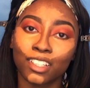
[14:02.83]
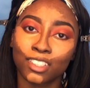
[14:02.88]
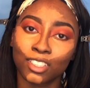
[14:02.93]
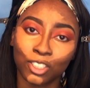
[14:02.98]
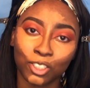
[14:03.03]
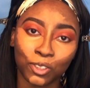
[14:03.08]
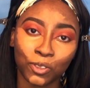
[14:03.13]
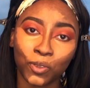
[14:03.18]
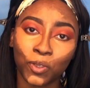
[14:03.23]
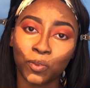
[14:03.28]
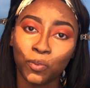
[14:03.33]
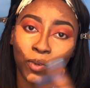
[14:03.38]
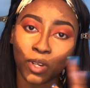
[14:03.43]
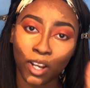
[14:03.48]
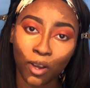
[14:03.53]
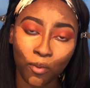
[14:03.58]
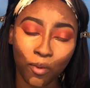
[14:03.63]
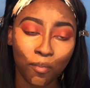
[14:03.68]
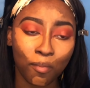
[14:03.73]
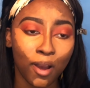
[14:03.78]
to do on what I
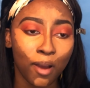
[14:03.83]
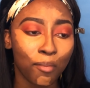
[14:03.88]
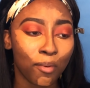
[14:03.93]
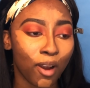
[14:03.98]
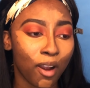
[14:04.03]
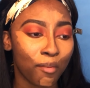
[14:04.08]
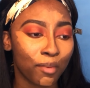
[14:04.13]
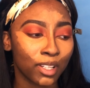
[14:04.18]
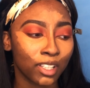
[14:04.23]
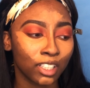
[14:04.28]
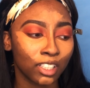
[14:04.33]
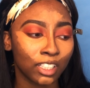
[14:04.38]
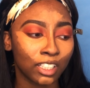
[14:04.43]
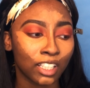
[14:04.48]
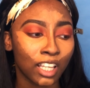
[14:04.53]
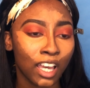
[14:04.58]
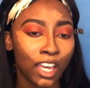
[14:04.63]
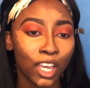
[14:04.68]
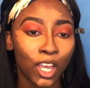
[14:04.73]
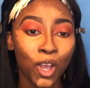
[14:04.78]
want my apartment to look
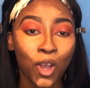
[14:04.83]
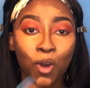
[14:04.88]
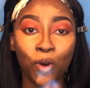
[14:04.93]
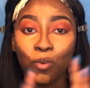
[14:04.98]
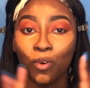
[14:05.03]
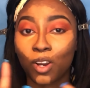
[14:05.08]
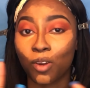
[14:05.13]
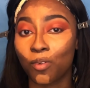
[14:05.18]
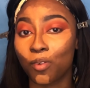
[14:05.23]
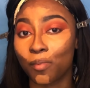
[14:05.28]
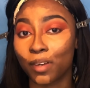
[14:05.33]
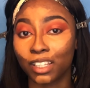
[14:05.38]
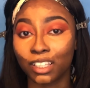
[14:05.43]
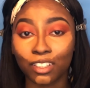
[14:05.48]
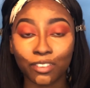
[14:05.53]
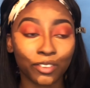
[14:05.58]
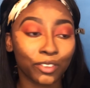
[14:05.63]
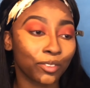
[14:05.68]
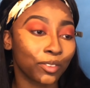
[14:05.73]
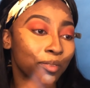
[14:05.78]
like, what I want my
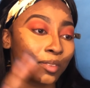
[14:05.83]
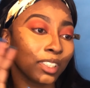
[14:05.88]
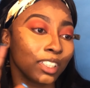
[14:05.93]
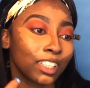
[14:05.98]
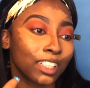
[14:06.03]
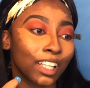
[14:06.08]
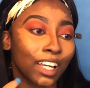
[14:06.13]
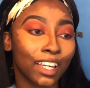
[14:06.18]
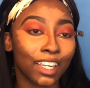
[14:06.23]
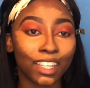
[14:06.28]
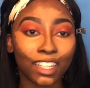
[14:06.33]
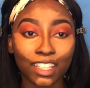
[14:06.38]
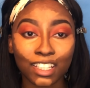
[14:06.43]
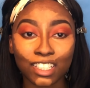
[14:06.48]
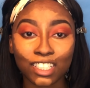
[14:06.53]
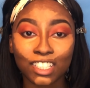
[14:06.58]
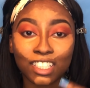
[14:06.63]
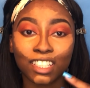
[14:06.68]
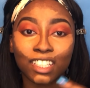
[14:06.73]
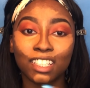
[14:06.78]
living room to look like,
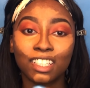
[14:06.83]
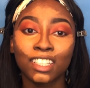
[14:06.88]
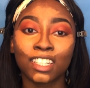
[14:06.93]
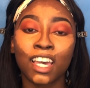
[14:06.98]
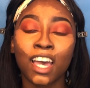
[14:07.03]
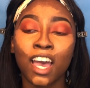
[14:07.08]
kitchen,